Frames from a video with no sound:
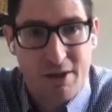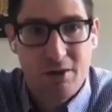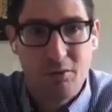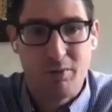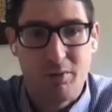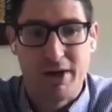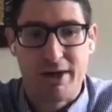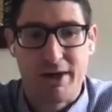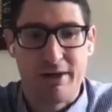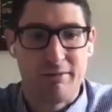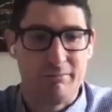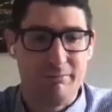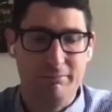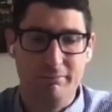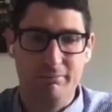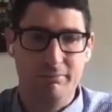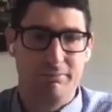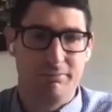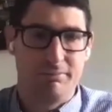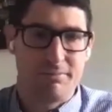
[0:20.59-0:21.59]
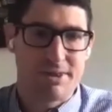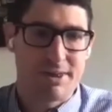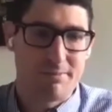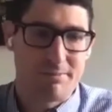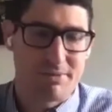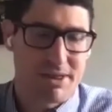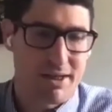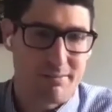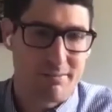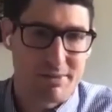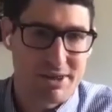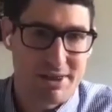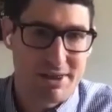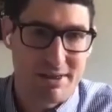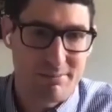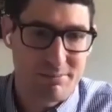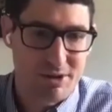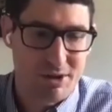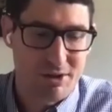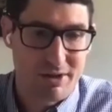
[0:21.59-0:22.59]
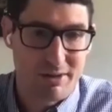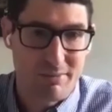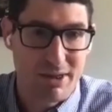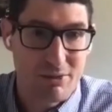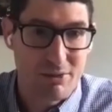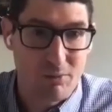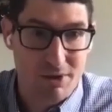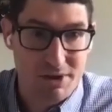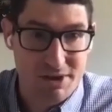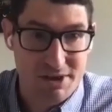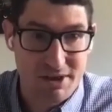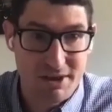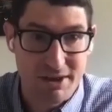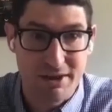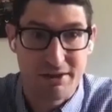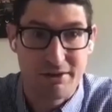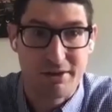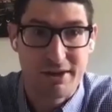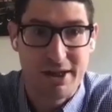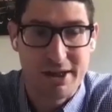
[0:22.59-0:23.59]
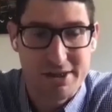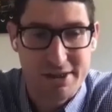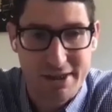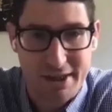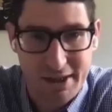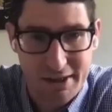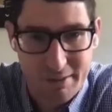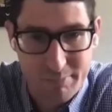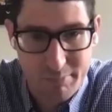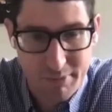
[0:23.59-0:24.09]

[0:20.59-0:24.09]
where sometimes teams only meet once a year and get together,